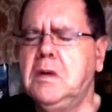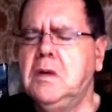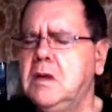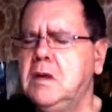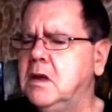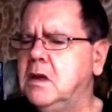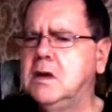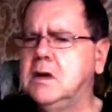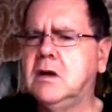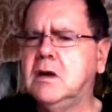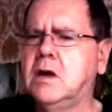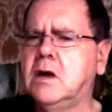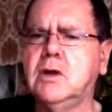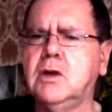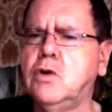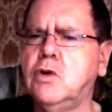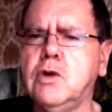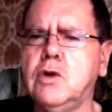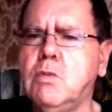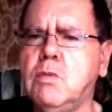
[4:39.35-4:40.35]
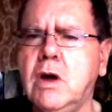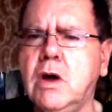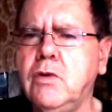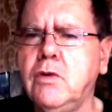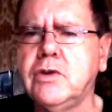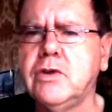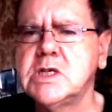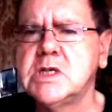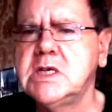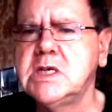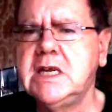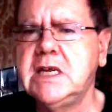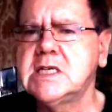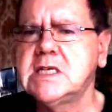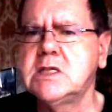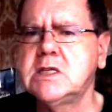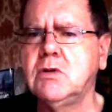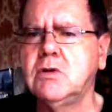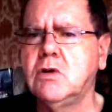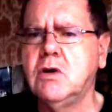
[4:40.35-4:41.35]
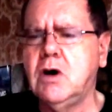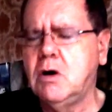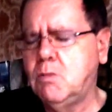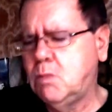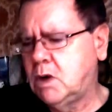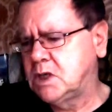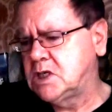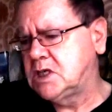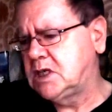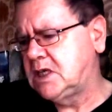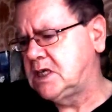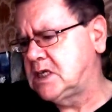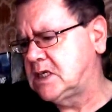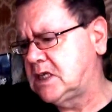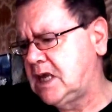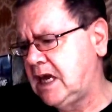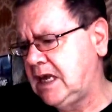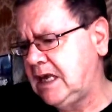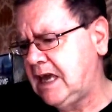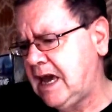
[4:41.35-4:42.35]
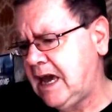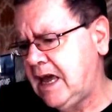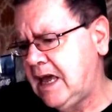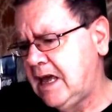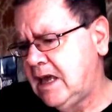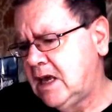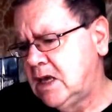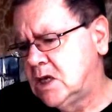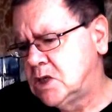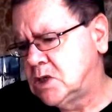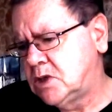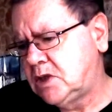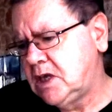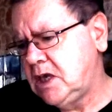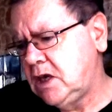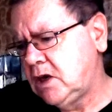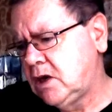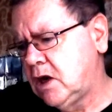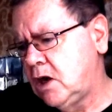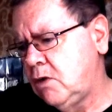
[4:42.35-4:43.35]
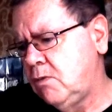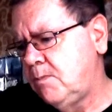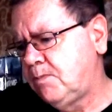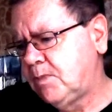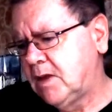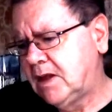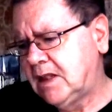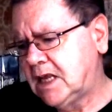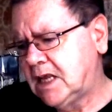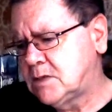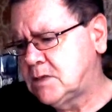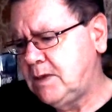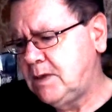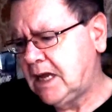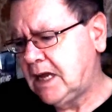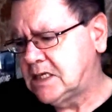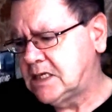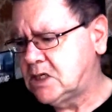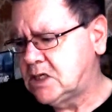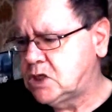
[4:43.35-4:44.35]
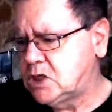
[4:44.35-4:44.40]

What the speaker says: god, another scene I still can't watch to this day. Yeah, so there you go, that's my answer to